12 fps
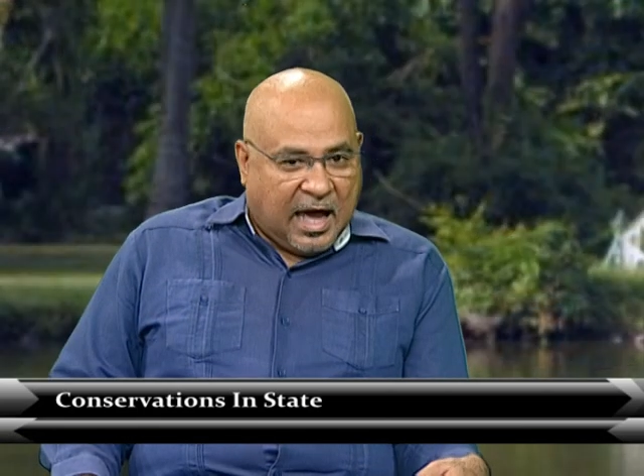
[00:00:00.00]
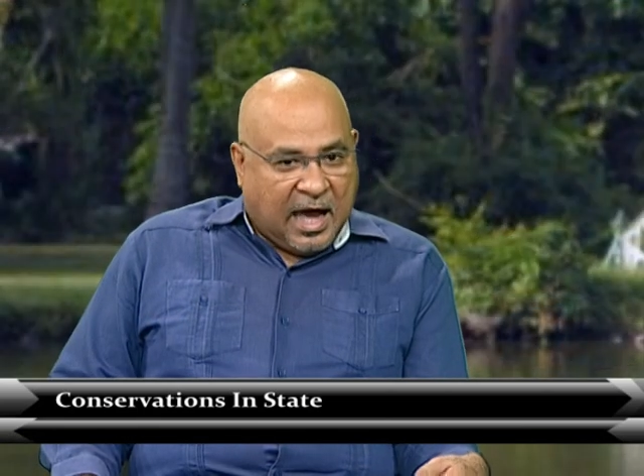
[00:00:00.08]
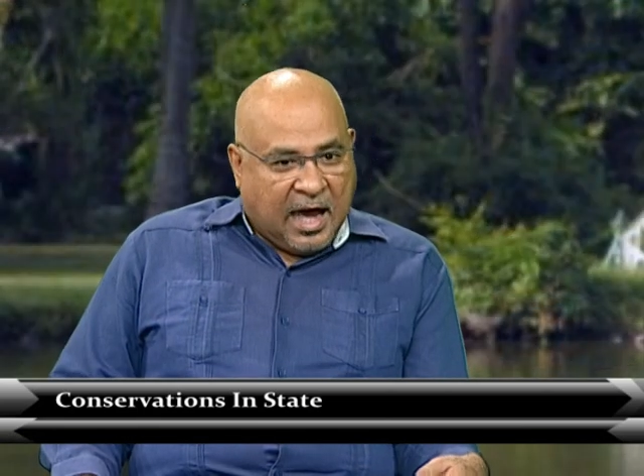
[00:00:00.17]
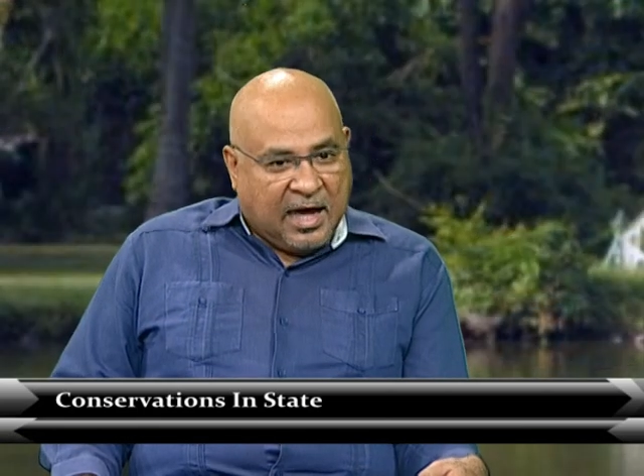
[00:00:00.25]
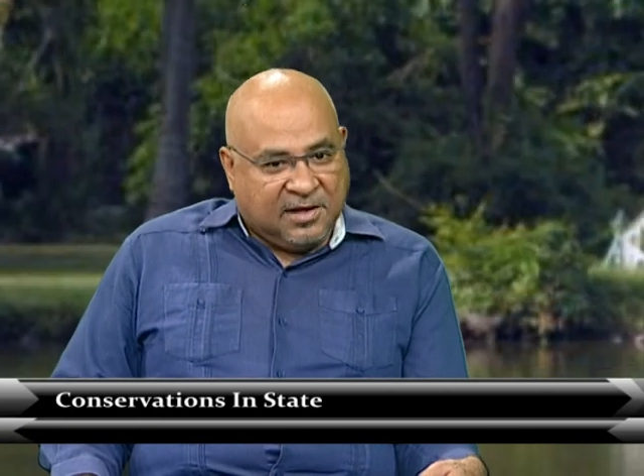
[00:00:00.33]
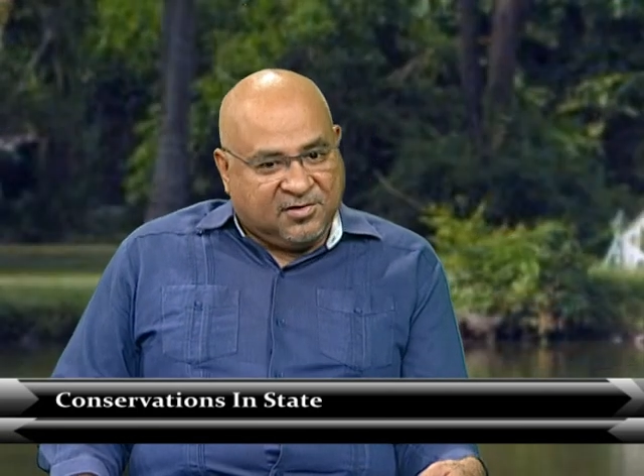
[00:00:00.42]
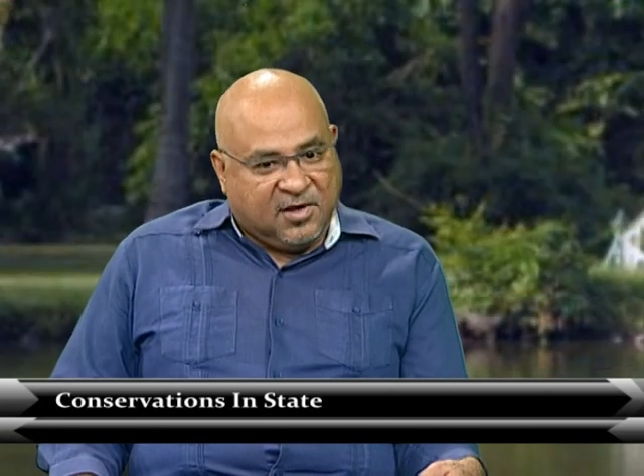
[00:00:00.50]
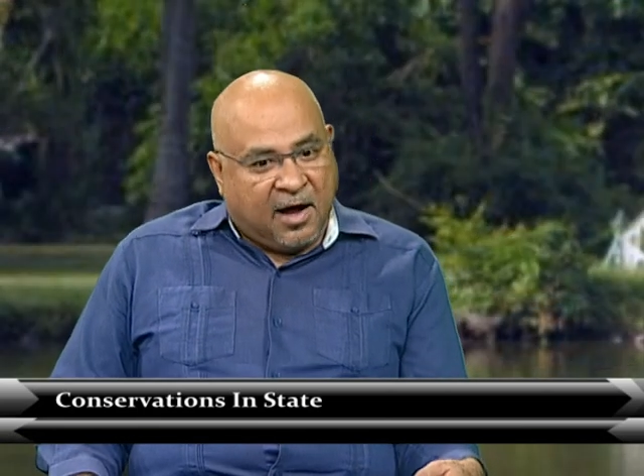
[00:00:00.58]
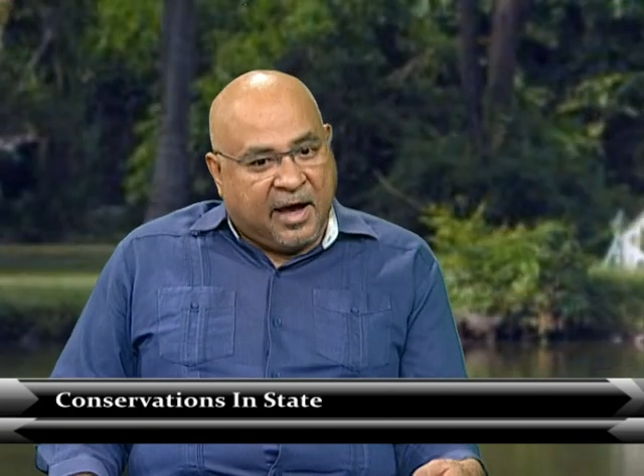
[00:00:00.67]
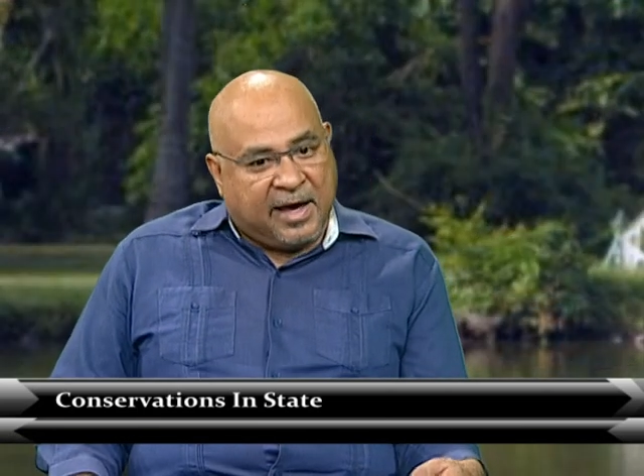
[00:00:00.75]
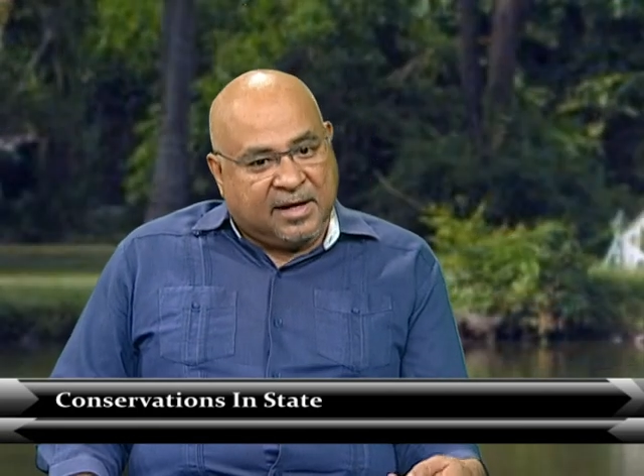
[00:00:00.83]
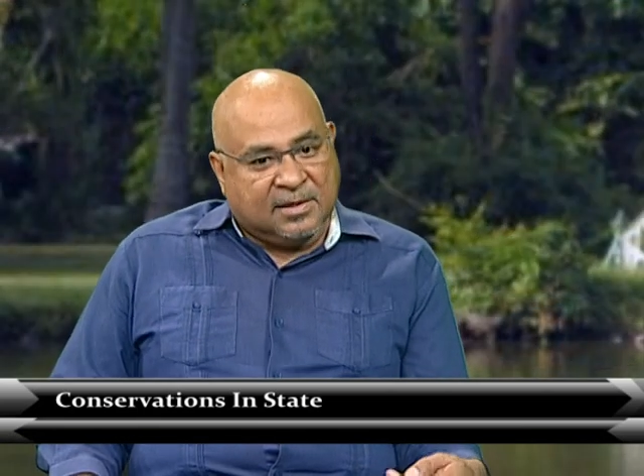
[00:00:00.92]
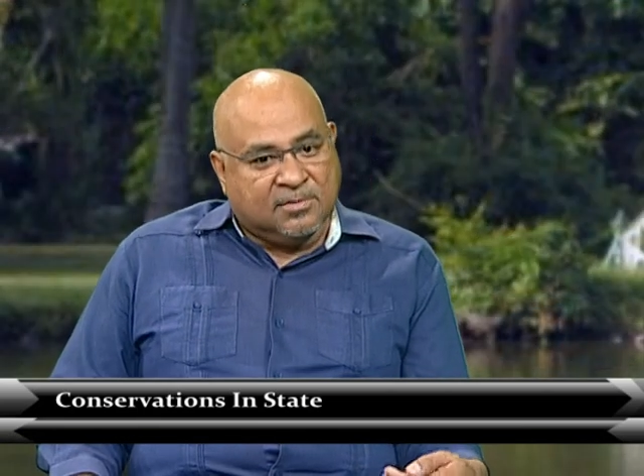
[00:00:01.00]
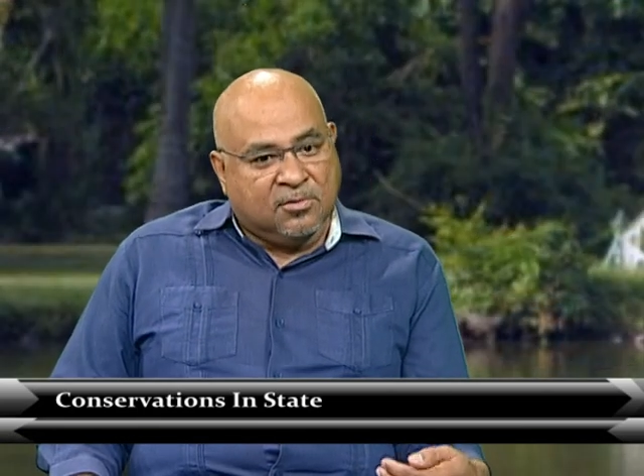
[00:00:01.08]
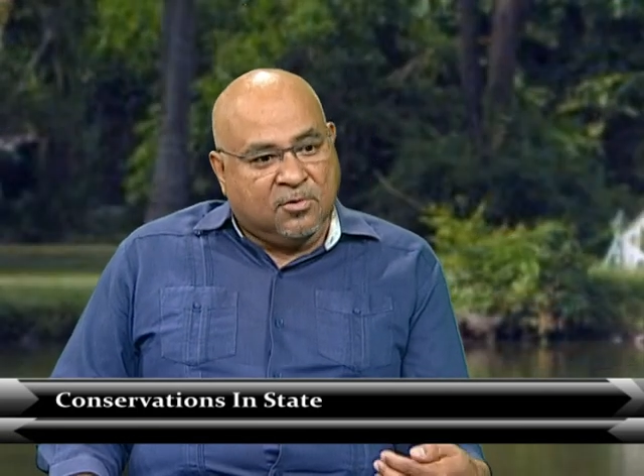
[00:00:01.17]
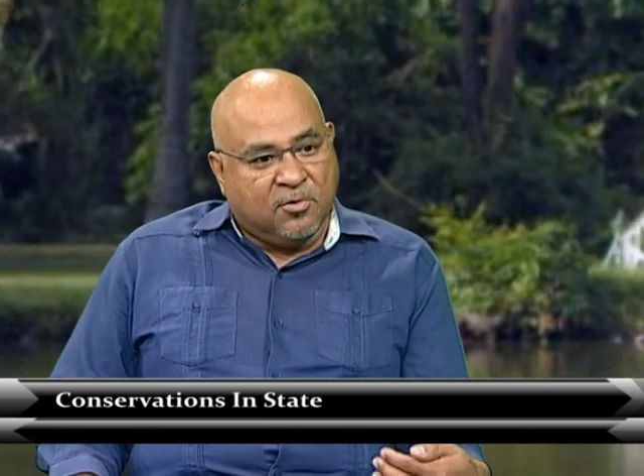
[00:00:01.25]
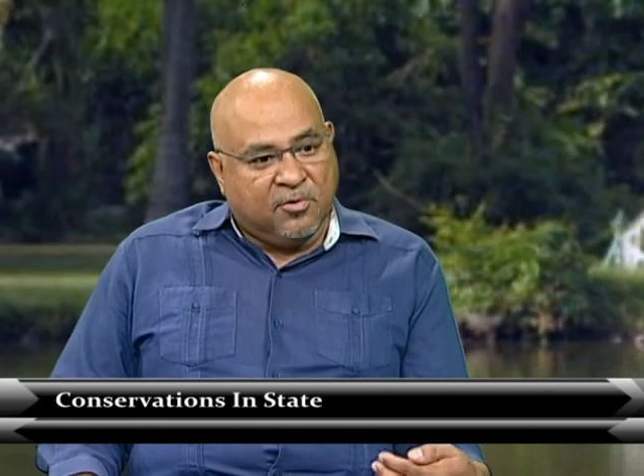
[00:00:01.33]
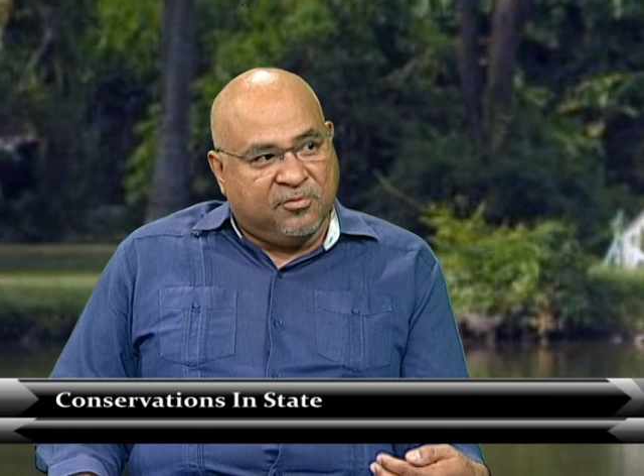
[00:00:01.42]
As Guyana
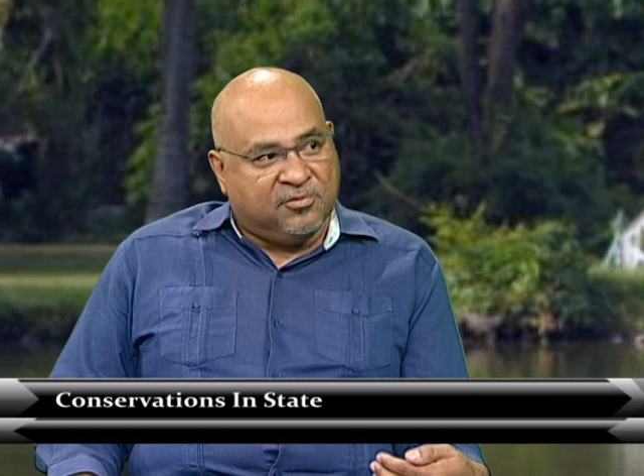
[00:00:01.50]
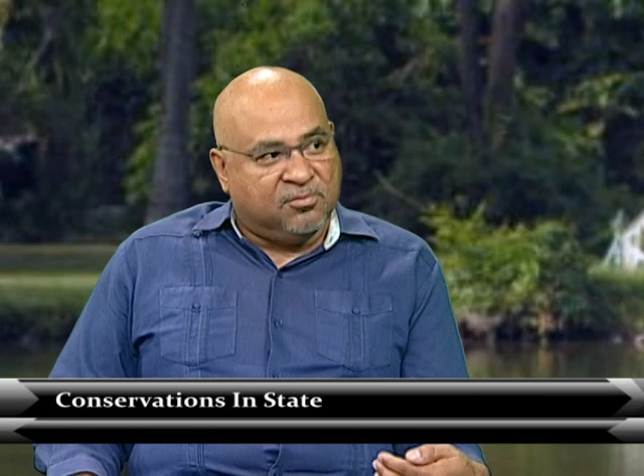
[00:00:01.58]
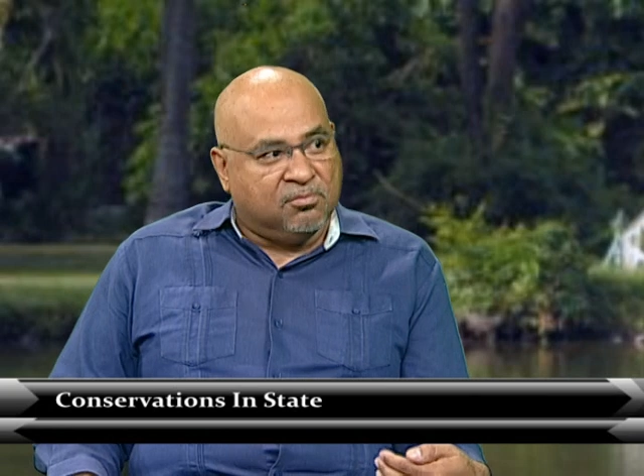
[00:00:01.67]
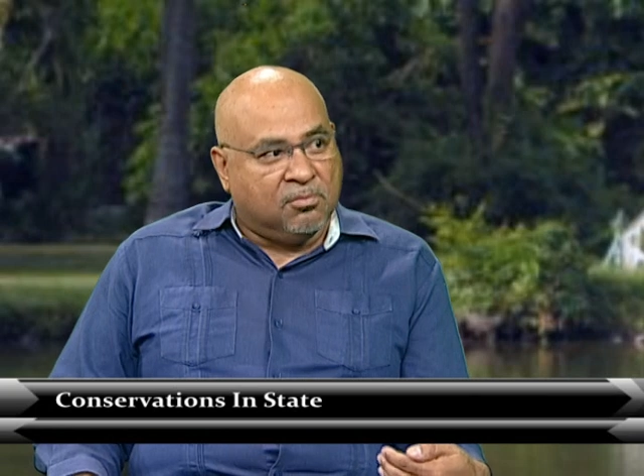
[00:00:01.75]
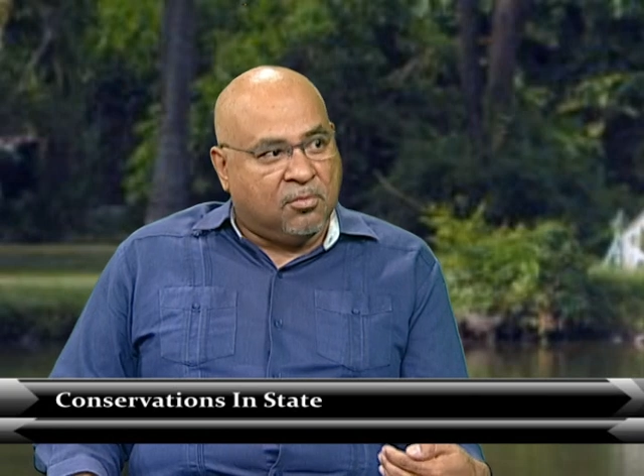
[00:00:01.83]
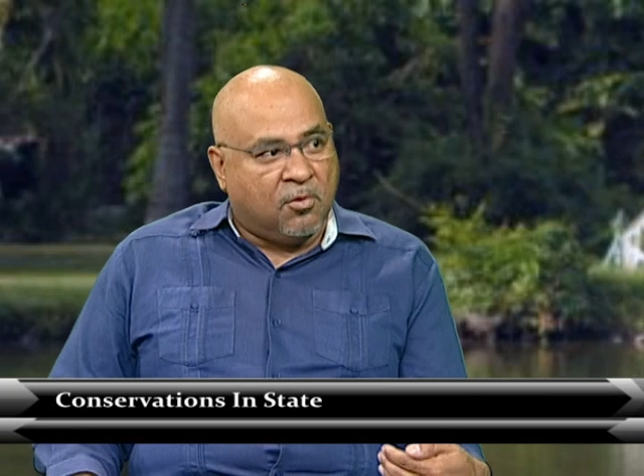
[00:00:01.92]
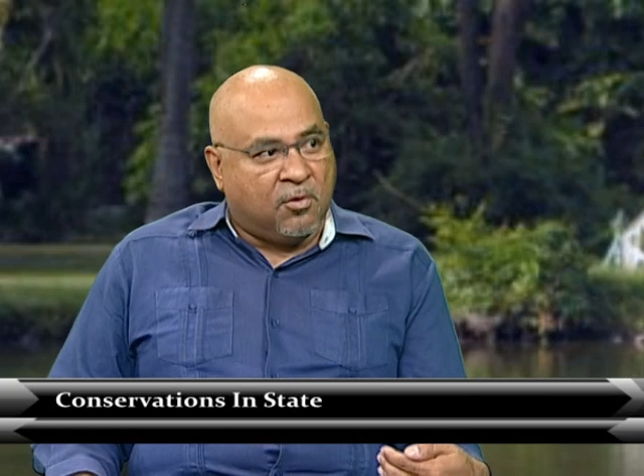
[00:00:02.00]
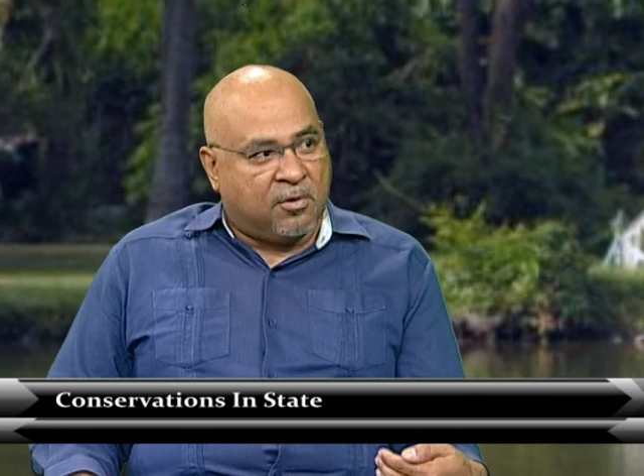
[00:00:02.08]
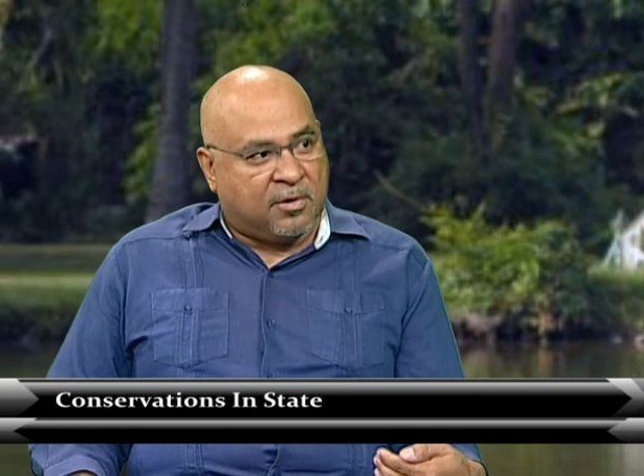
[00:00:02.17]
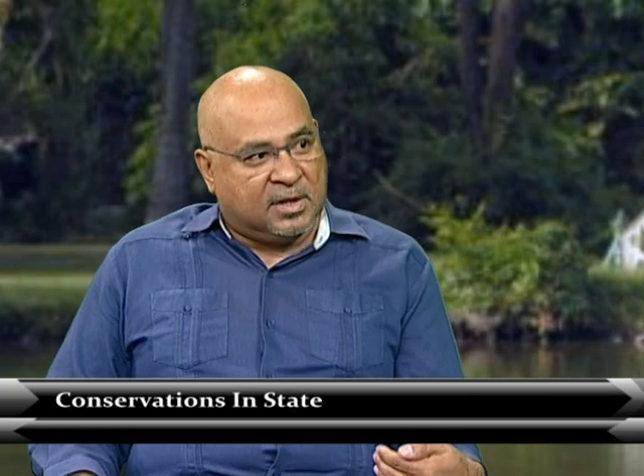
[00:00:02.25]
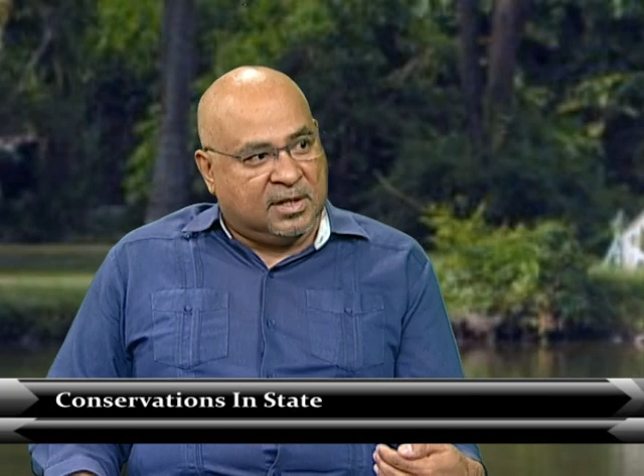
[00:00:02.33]
moves more